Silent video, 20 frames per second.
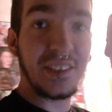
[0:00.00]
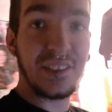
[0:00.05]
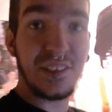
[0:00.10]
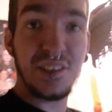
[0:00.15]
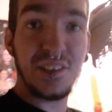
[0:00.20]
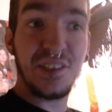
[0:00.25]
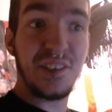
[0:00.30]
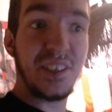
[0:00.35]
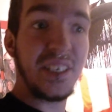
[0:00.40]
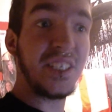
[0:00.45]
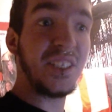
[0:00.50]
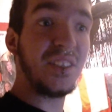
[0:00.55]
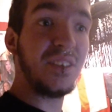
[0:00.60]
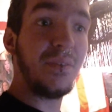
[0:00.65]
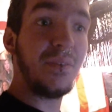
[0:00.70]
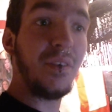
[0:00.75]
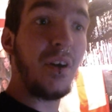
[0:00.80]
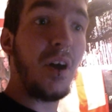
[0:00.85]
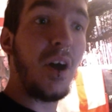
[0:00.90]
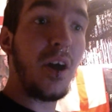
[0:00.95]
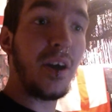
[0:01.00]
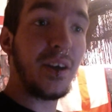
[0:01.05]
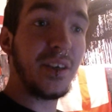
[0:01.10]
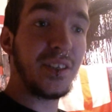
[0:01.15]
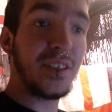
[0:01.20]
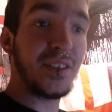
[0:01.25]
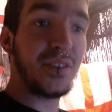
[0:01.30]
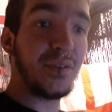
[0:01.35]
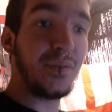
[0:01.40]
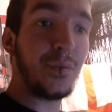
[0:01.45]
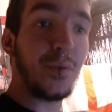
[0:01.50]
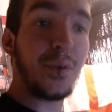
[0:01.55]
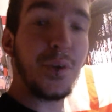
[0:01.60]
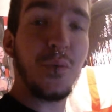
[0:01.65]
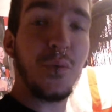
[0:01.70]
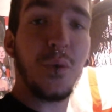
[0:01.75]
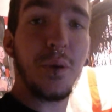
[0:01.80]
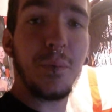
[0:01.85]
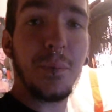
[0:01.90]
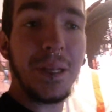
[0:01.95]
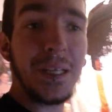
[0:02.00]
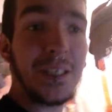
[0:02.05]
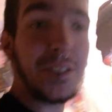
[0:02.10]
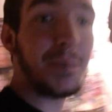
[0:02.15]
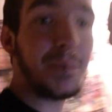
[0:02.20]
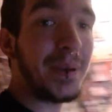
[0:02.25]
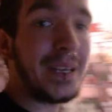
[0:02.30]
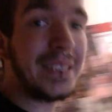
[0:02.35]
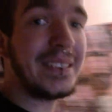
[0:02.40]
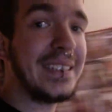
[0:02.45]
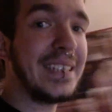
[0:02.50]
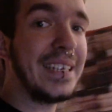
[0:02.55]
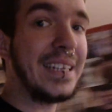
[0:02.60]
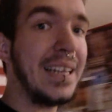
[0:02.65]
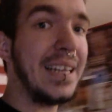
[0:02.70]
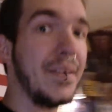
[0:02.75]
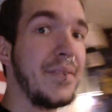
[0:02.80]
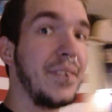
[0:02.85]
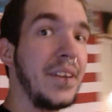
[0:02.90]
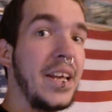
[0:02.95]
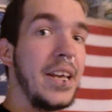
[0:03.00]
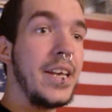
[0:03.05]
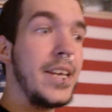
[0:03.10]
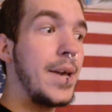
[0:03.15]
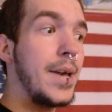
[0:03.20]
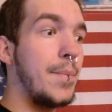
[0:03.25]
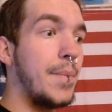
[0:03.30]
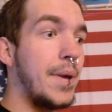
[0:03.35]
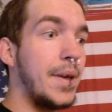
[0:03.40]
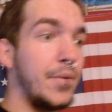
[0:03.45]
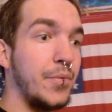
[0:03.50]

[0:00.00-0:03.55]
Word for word: It's the 6th of August, 41 minutes past 11 a.m.